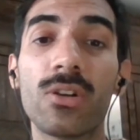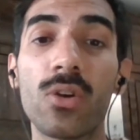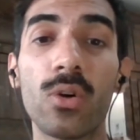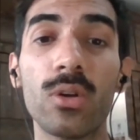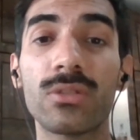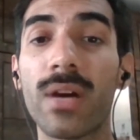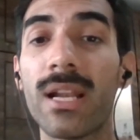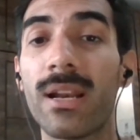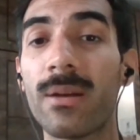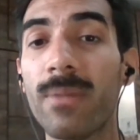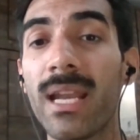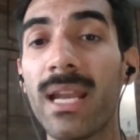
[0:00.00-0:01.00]
goals while
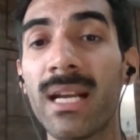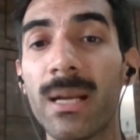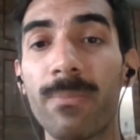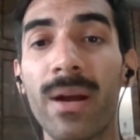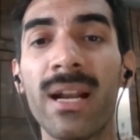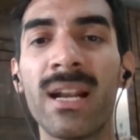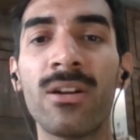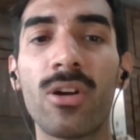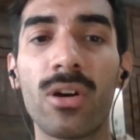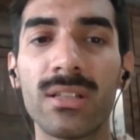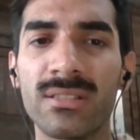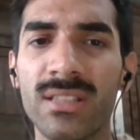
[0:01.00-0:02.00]
remaining dependent
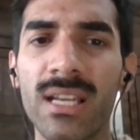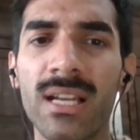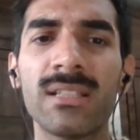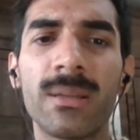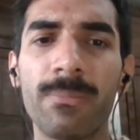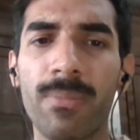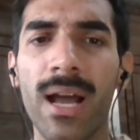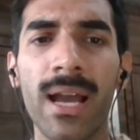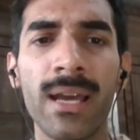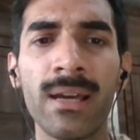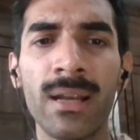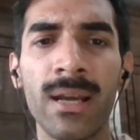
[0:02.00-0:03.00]
on a single
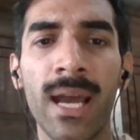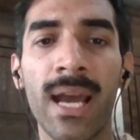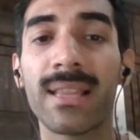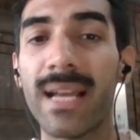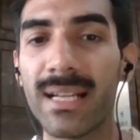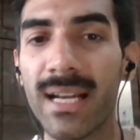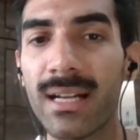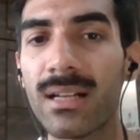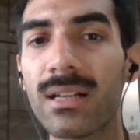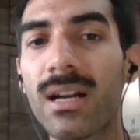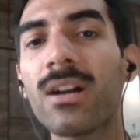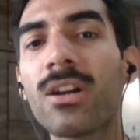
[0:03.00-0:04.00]
supplier that can
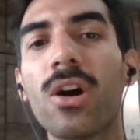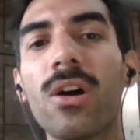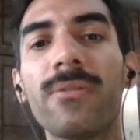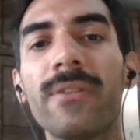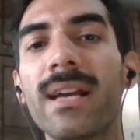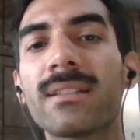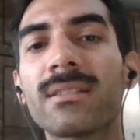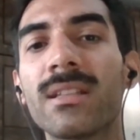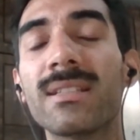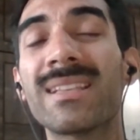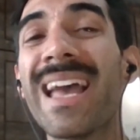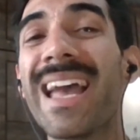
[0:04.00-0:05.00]
cut off
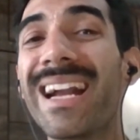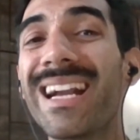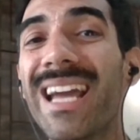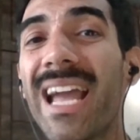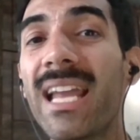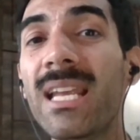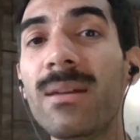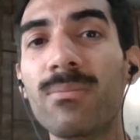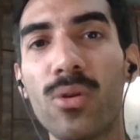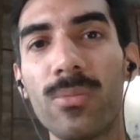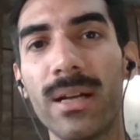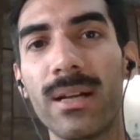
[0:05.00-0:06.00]
access at any
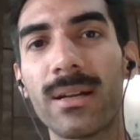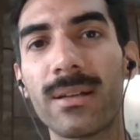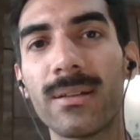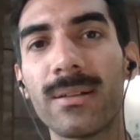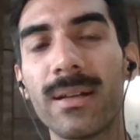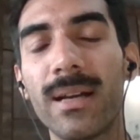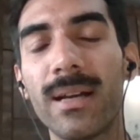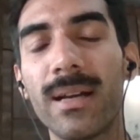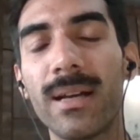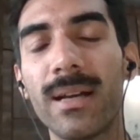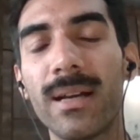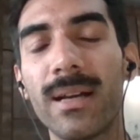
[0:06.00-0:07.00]
moment, as
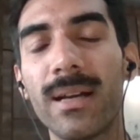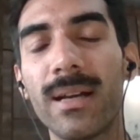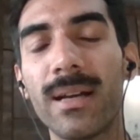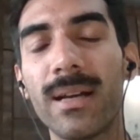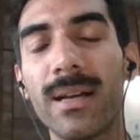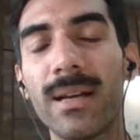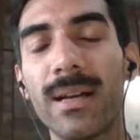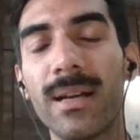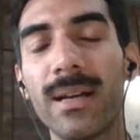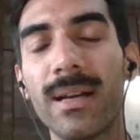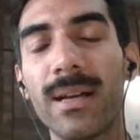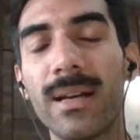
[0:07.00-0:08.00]
seen right now?
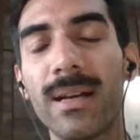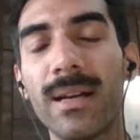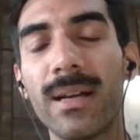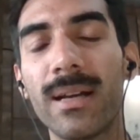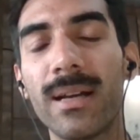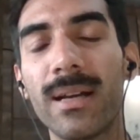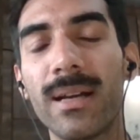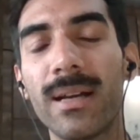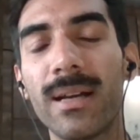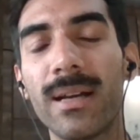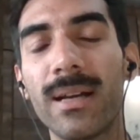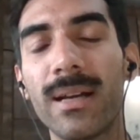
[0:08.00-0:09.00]
What's your
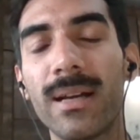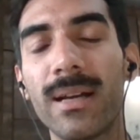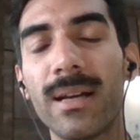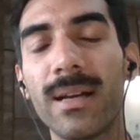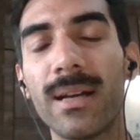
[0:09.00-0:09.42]
take on this, sir?